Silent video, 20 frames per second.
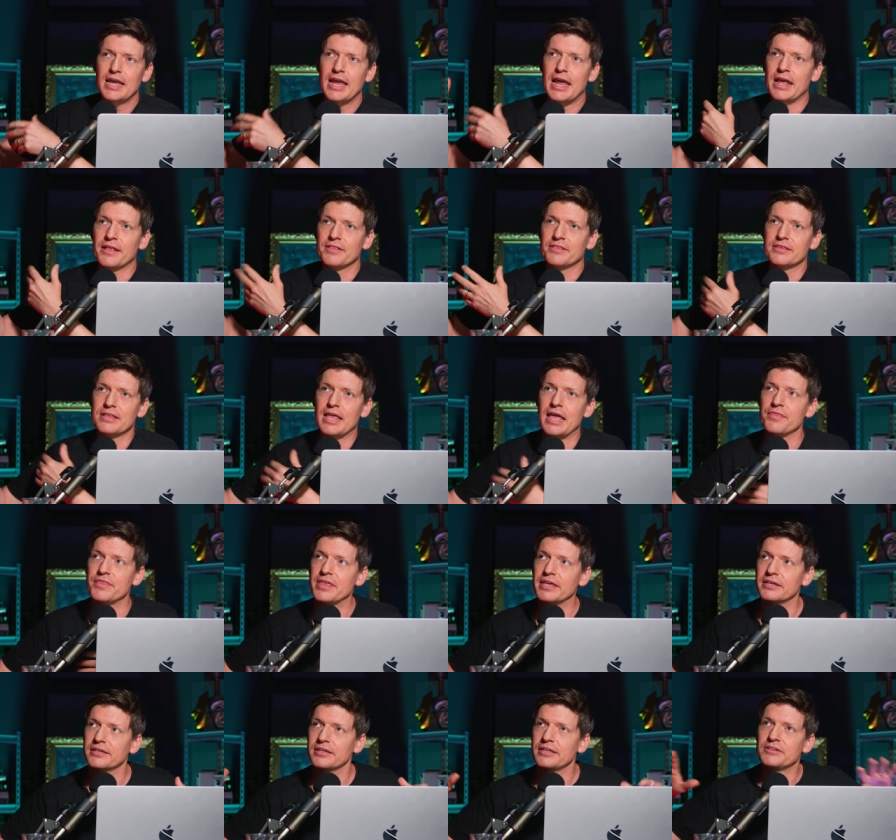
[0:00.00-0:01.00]
And and
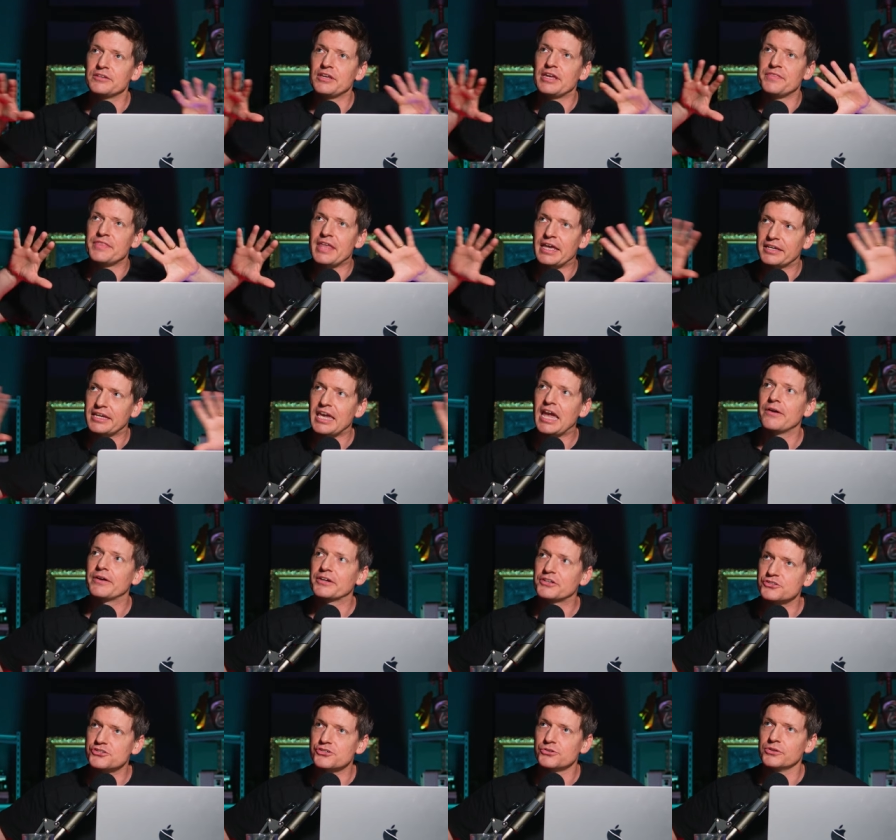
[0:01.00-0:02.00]
in that
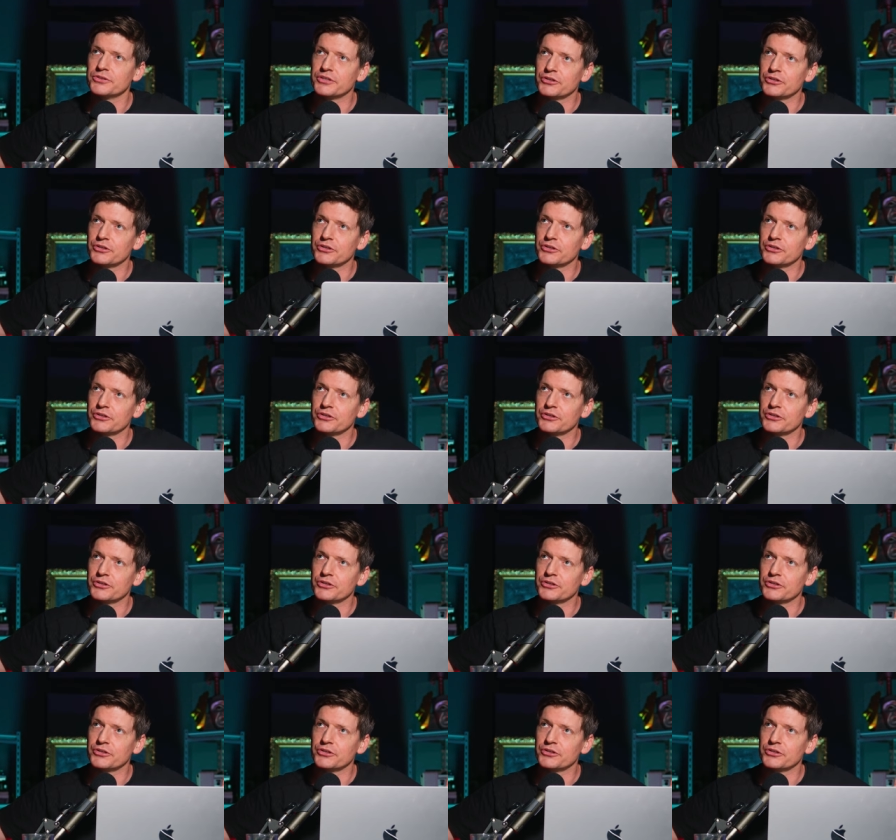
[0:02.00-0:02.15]
caricature,